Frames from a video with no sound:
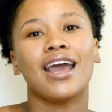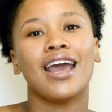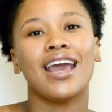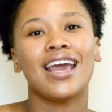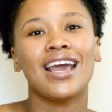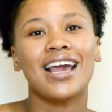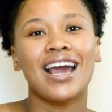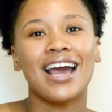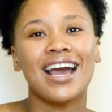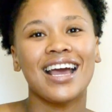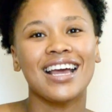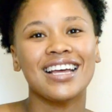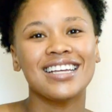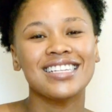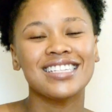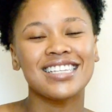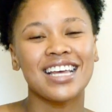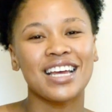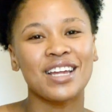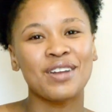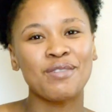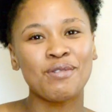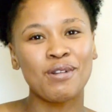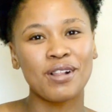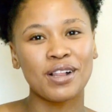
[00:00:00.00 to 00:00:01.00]
Hey guys
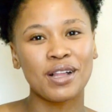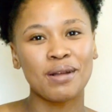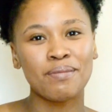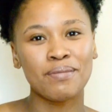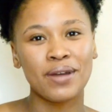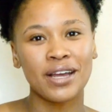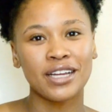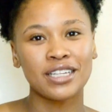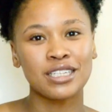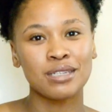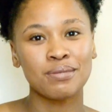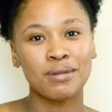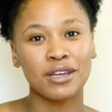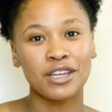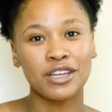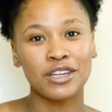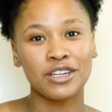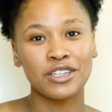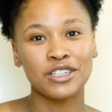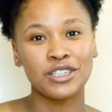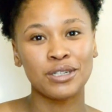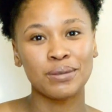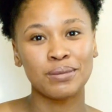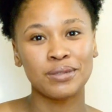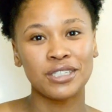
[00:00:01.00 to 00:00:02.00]
and welcome back to my
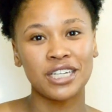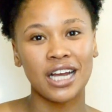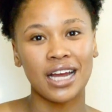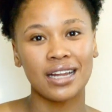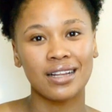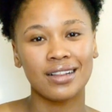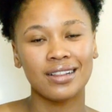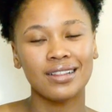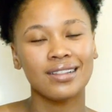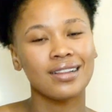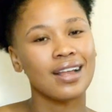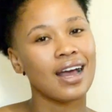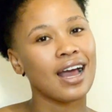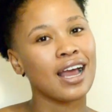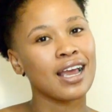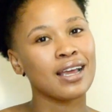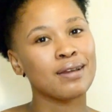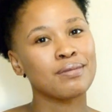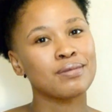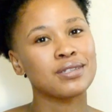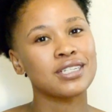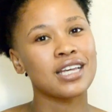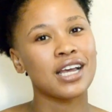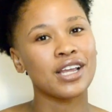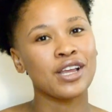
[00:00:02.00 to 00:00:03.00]
YouTube channel.
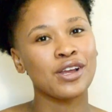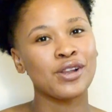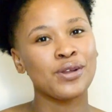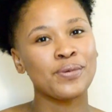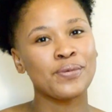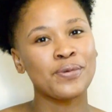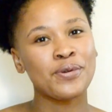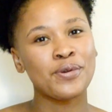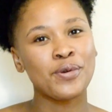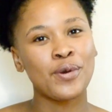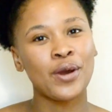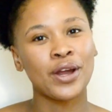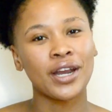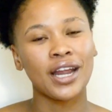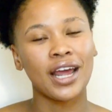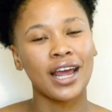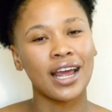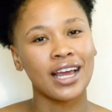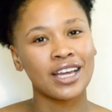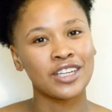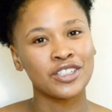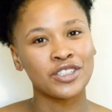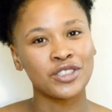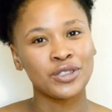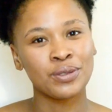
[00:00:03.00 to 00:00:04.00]
I'm Tanya Lupuwana
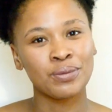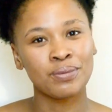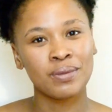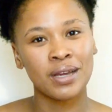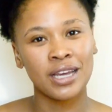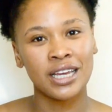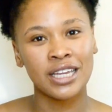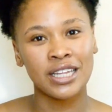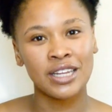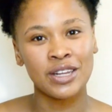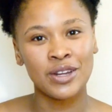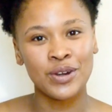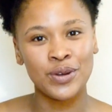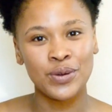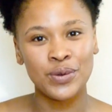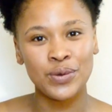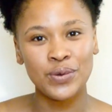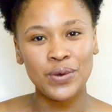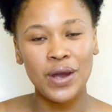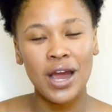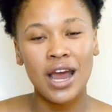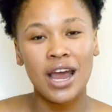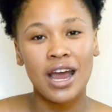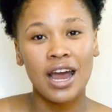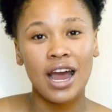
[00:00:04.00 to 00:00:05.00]
as you may know.
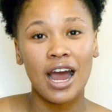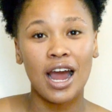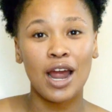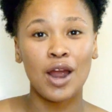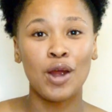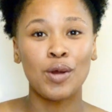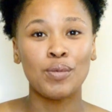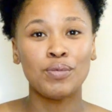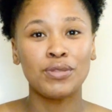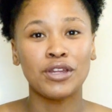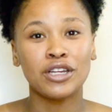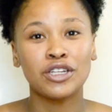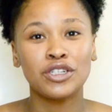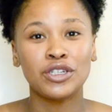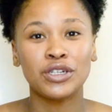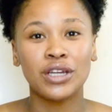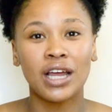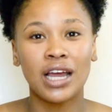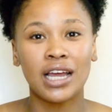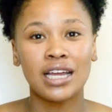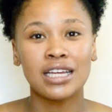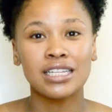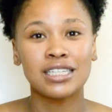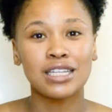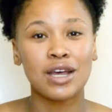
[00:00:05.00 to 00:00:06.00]
I hope that you
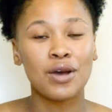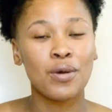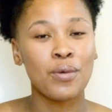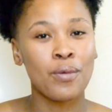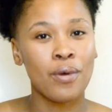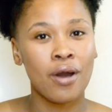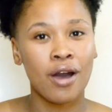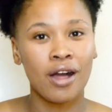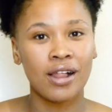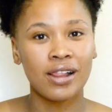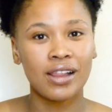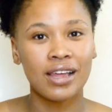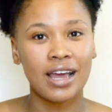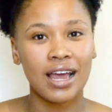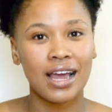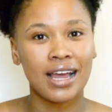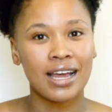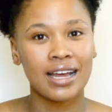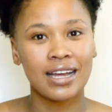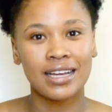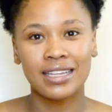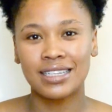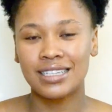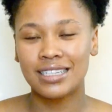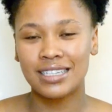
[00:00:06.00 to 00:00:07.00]
guys are well
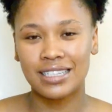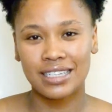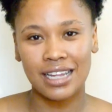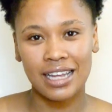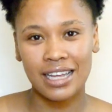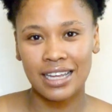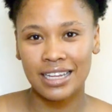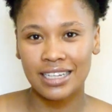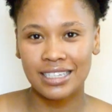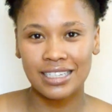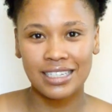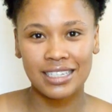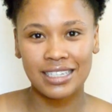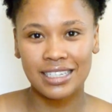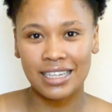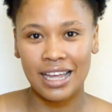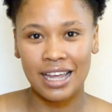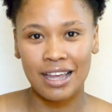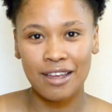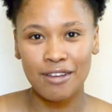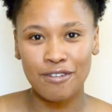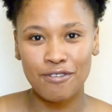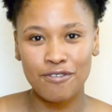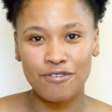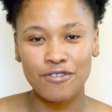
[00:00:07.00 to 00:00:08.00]
and staying
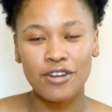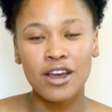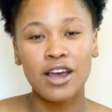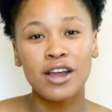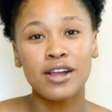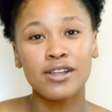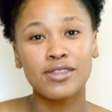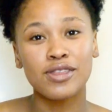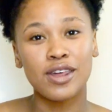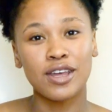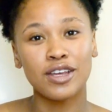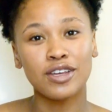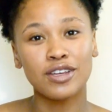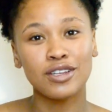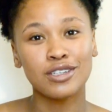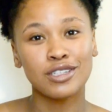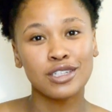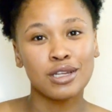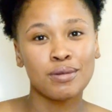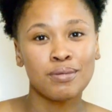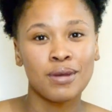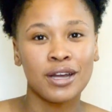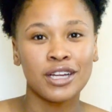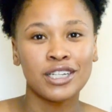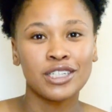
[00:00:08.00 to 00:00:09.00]
safe. Thank you
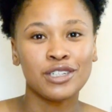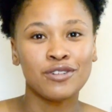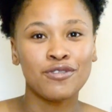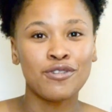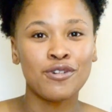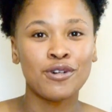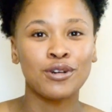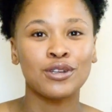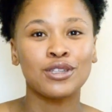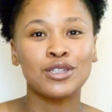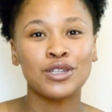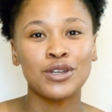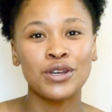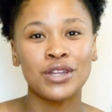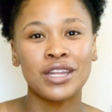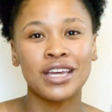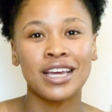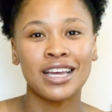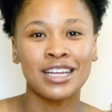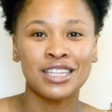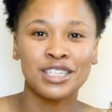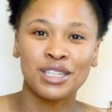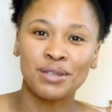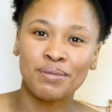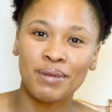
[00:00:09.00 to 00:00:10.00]
so much for
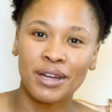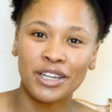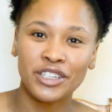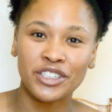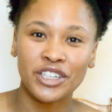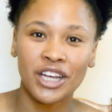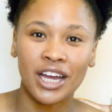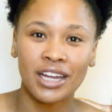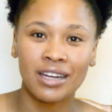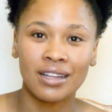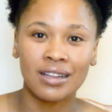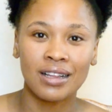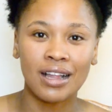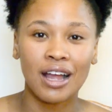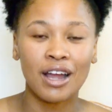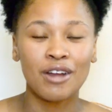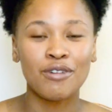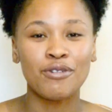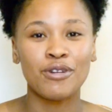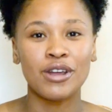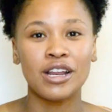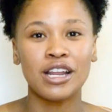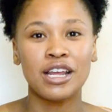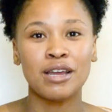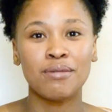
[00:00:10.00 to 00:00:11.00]
tuning into my channel.
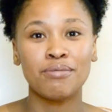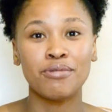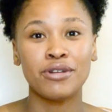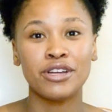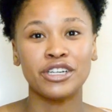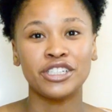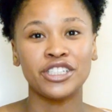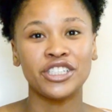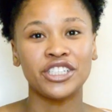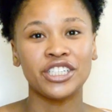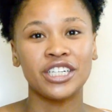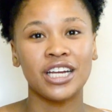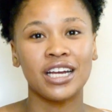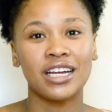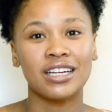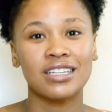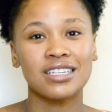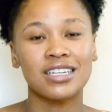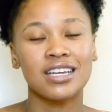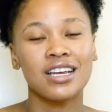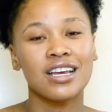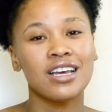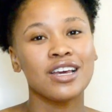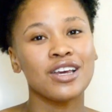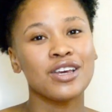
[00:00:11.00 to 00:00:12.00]
I really
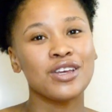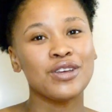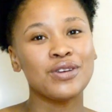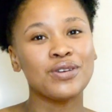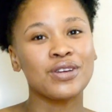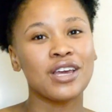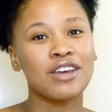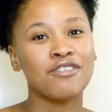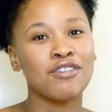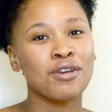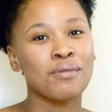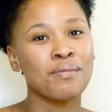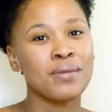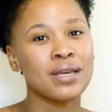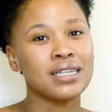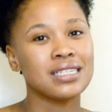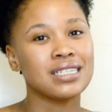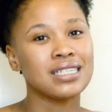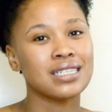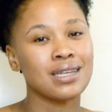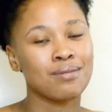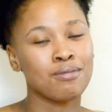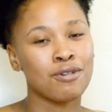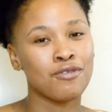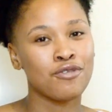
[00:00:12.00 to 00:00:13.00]
appreciate you giving me
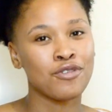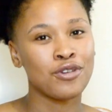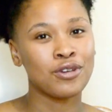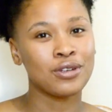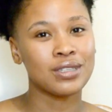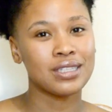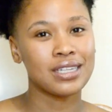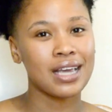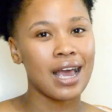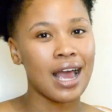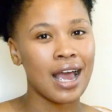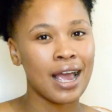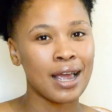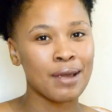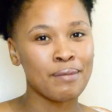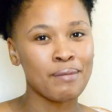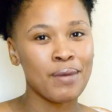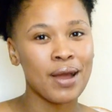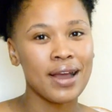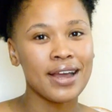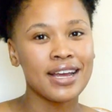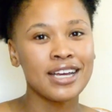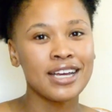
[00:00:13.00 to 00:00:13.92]
some of your time.